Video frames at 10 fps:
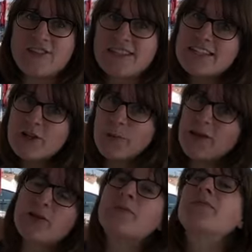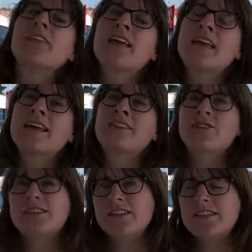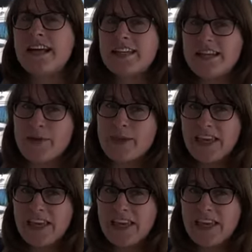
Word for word: the T-top here. There's still light coming